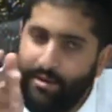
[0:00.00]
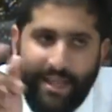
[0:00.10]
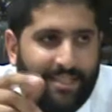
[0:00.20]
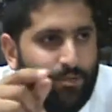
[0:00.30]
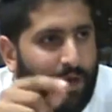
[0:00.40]

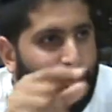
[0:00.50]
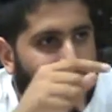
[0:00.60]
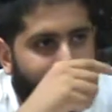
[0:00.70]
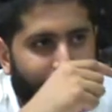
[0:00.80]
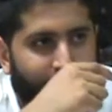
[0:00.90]
That's why
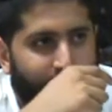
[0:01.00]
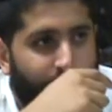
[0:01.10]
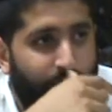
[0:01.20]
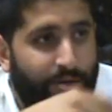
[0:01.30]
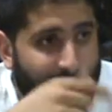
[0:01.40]
when a
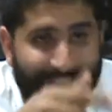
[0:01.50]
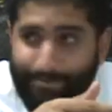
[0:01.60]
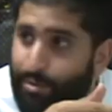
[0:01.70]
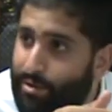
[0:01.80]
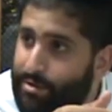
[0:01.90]
firstborn is
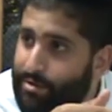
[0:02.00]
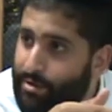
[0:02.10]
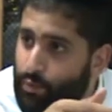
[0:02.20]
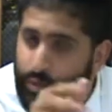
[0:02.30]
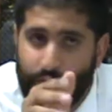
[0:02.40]
born,
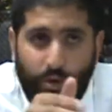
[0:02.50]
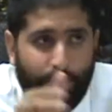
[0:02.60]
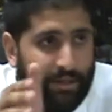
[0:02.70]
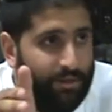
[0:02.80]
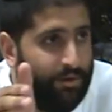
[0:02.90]
we do a
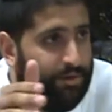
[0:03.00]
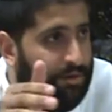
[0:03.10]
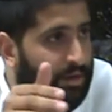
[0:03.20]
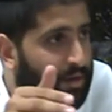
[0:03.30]
pidyon.